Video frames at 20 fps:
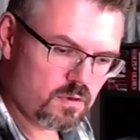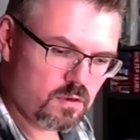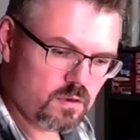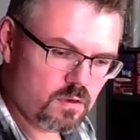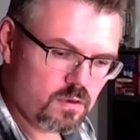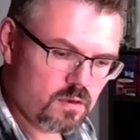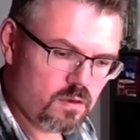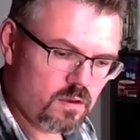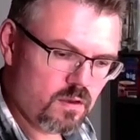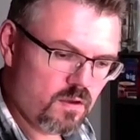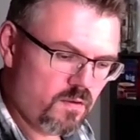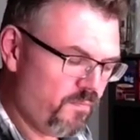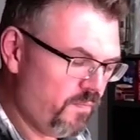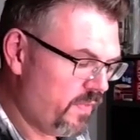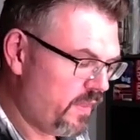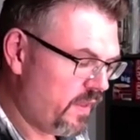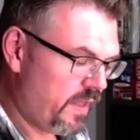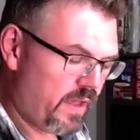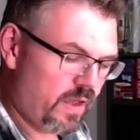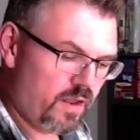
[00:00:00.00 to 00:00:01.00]
Yeah.
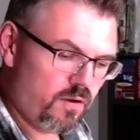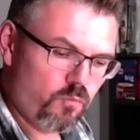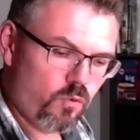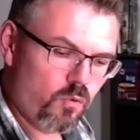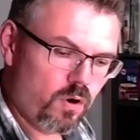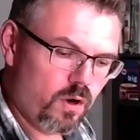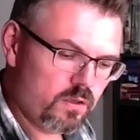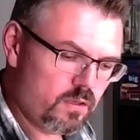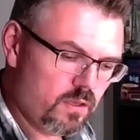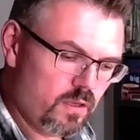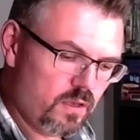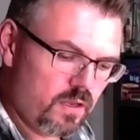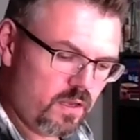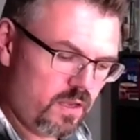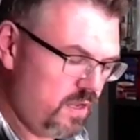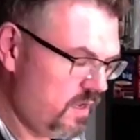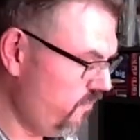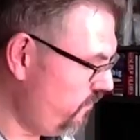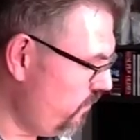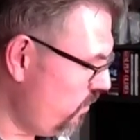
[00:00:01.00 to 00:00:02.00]
And what
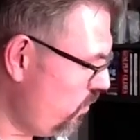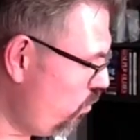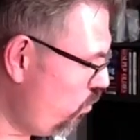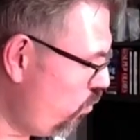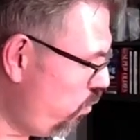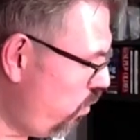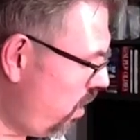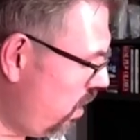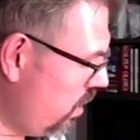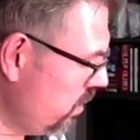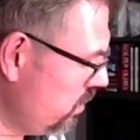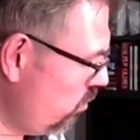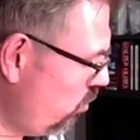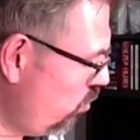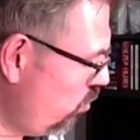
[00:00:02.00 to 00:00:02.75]
if one oh